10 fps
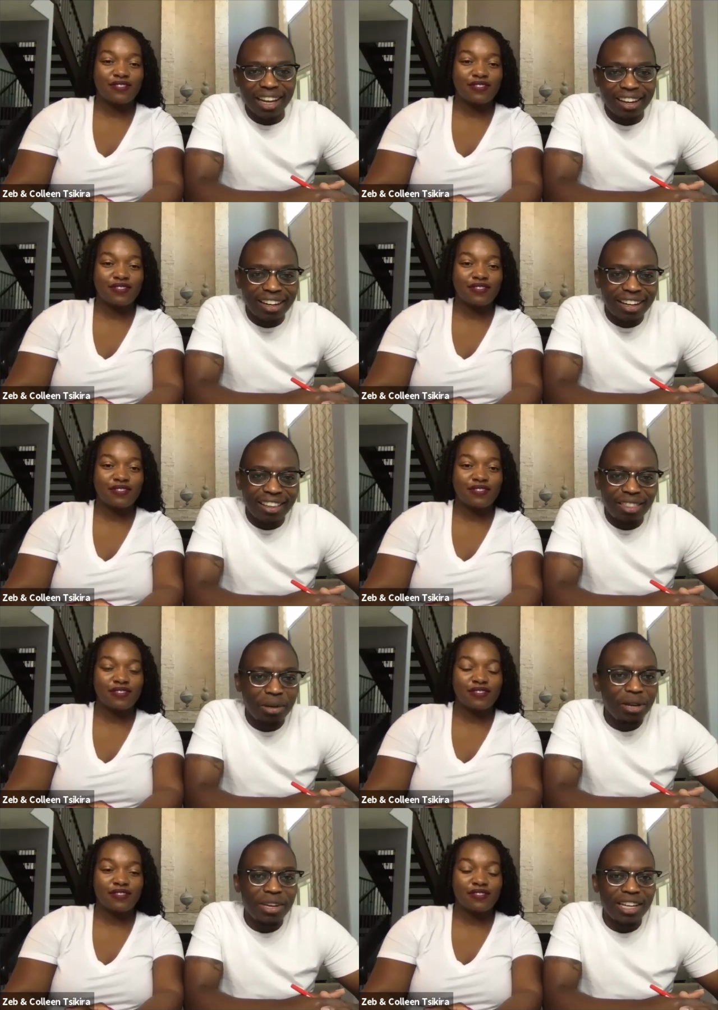Speaker 1: a uh, three
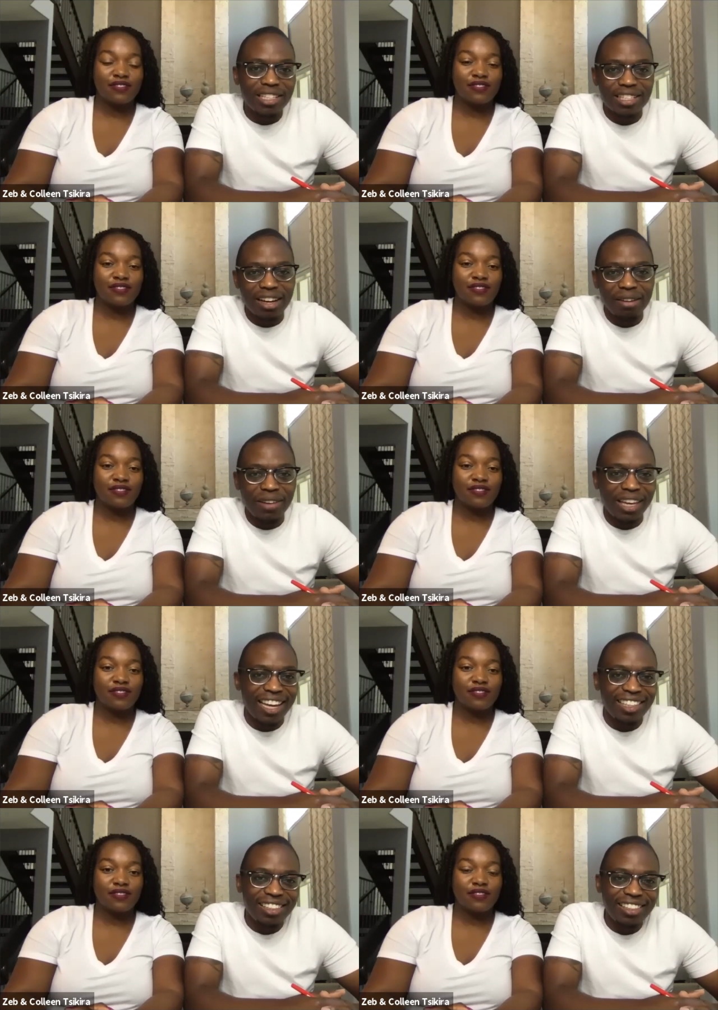weeks uh,
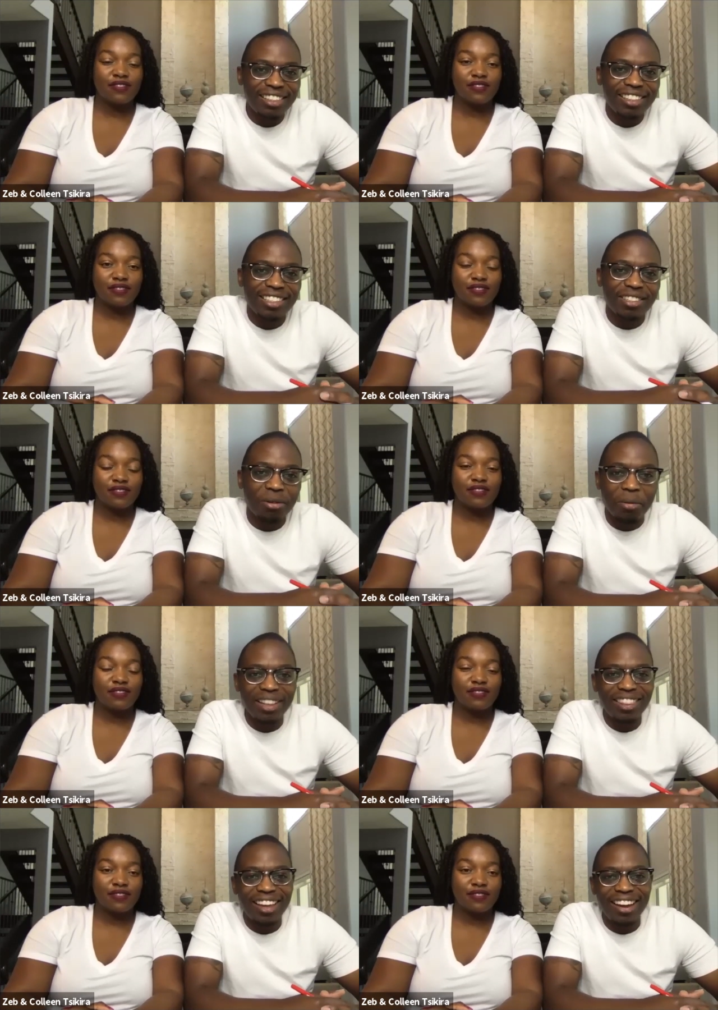vacation so we
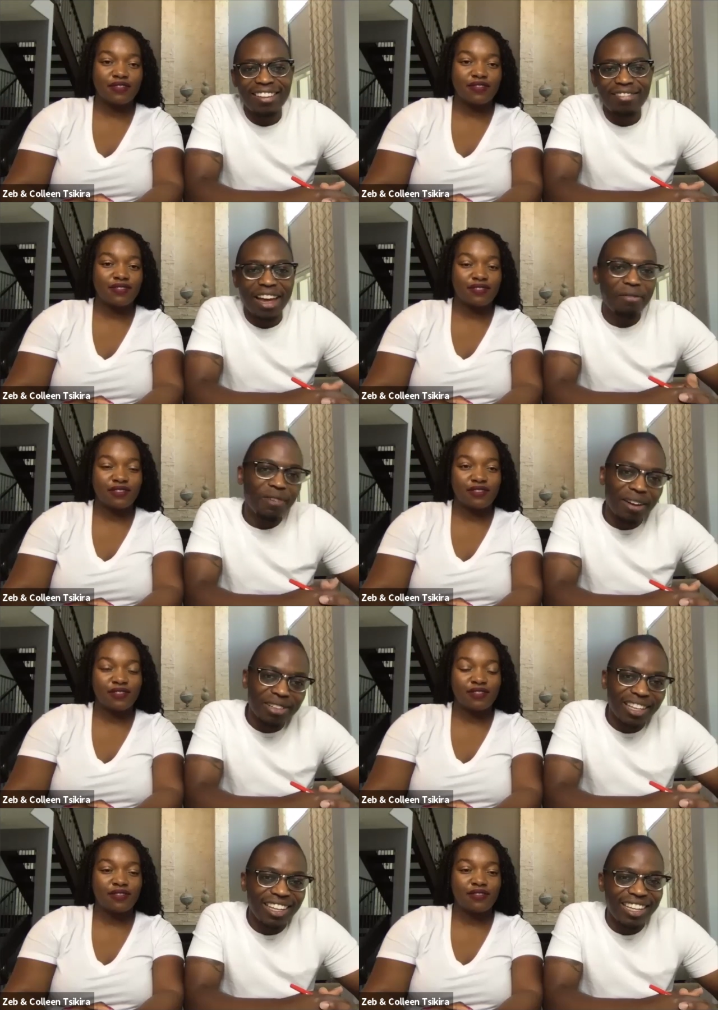went there we had fun with the
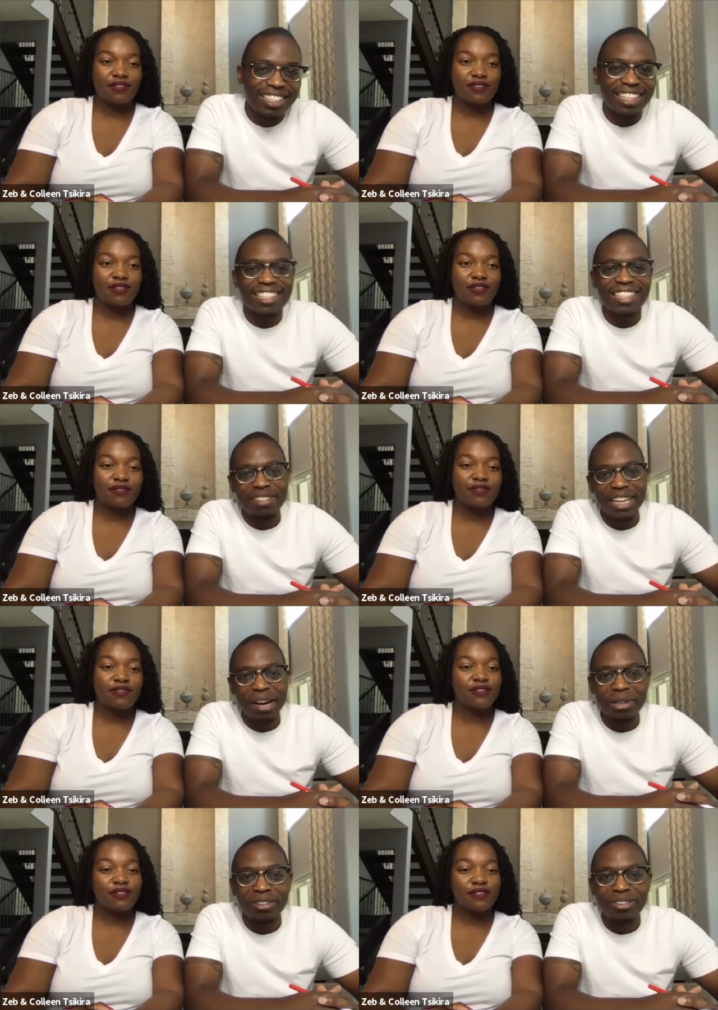kids and at the same time
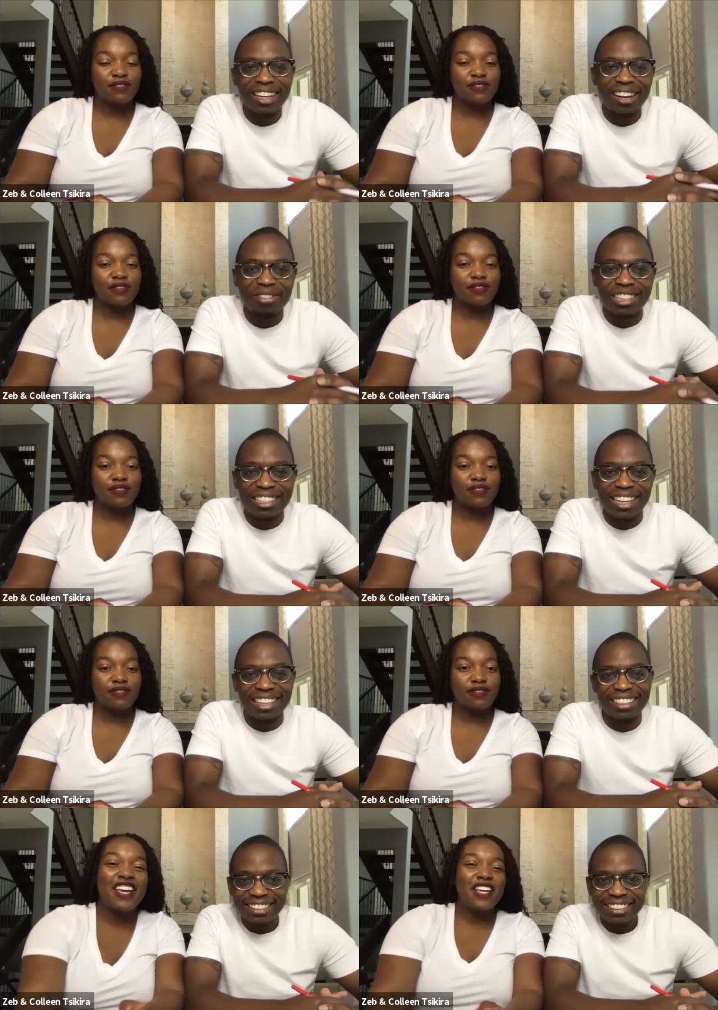we're looking at real estate
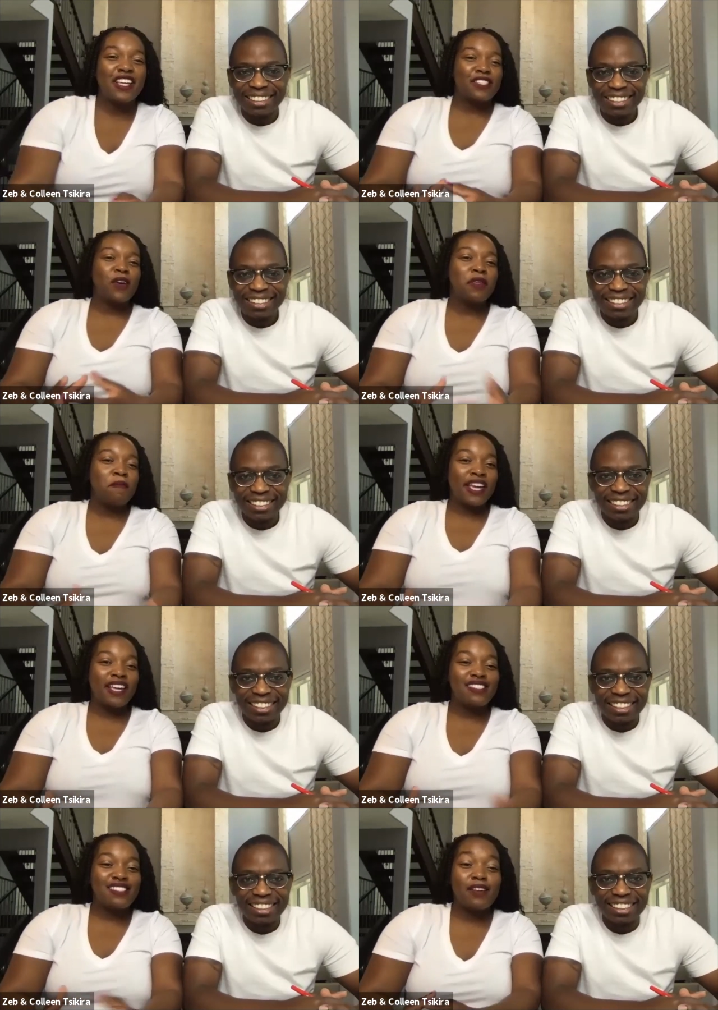
Speaker 2: so the
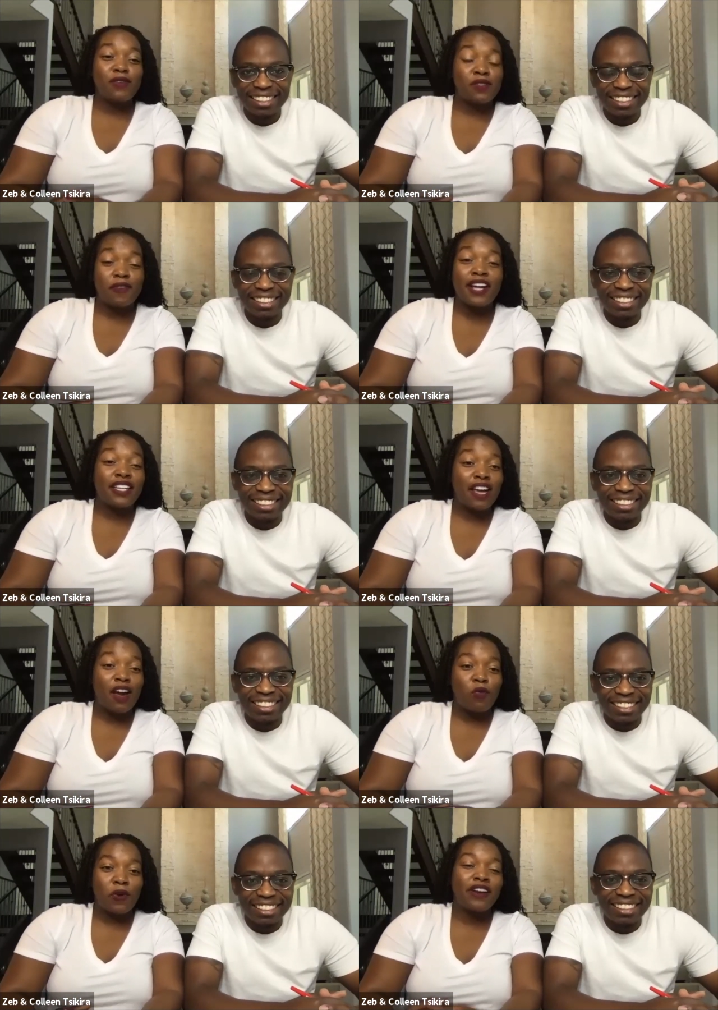biggest thing was finding
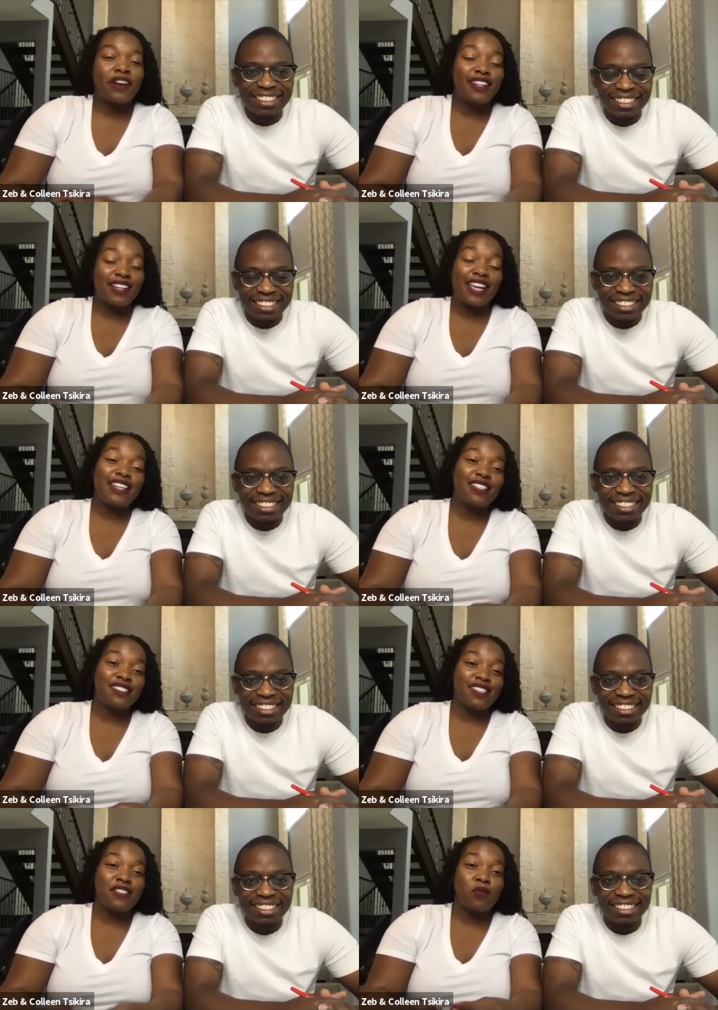out where Canadians
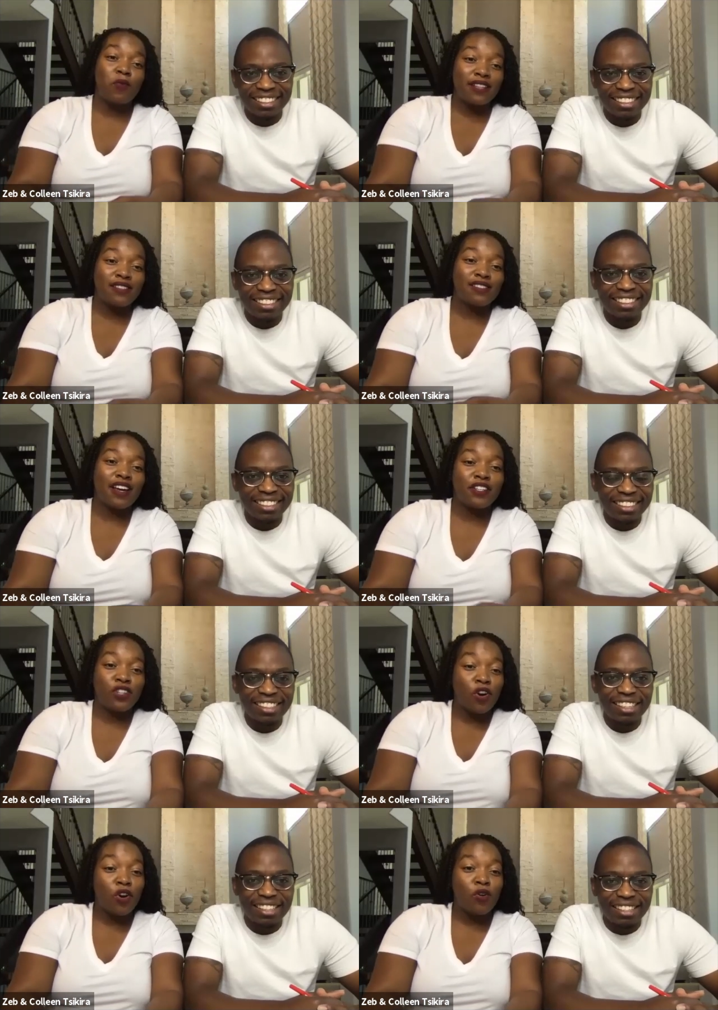in the West Side
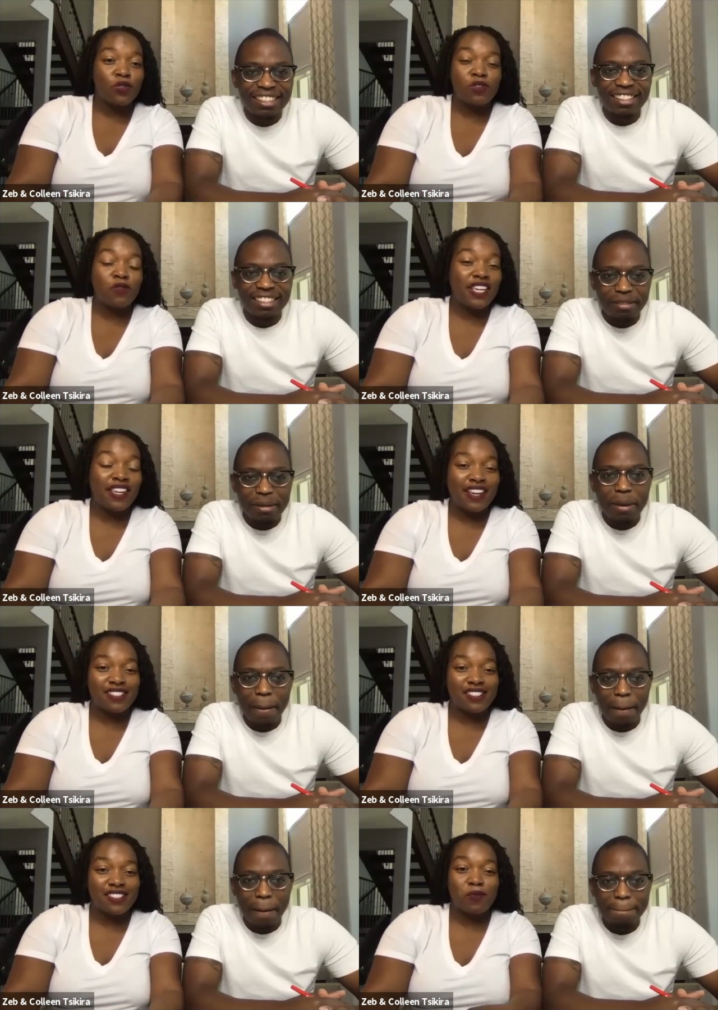go to
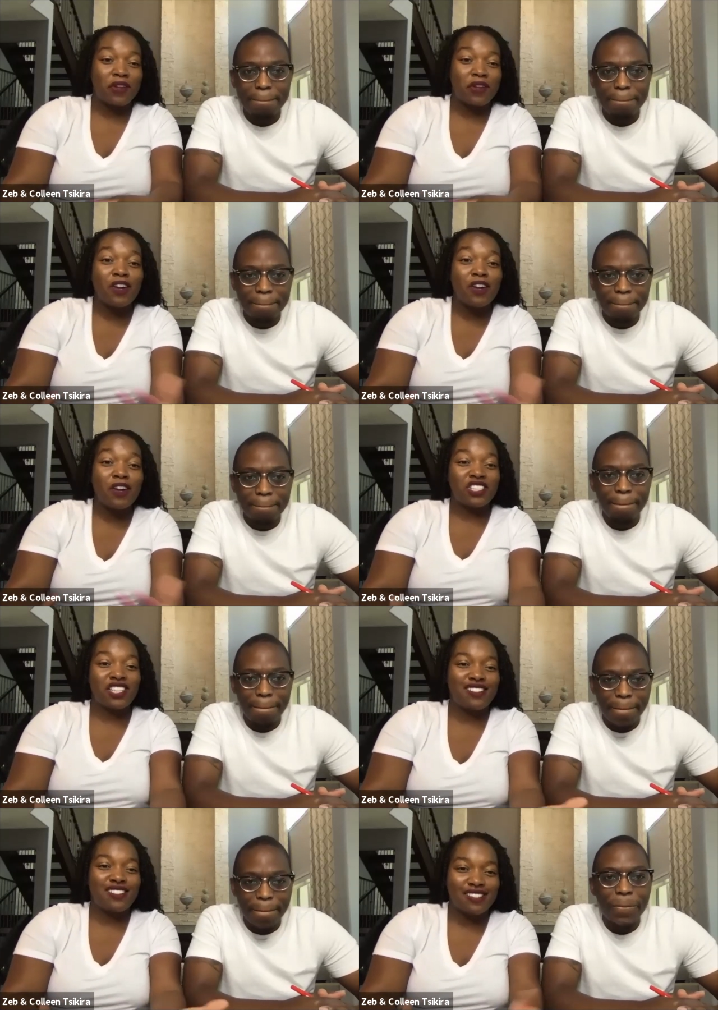vacation, where they go to hmm. chase the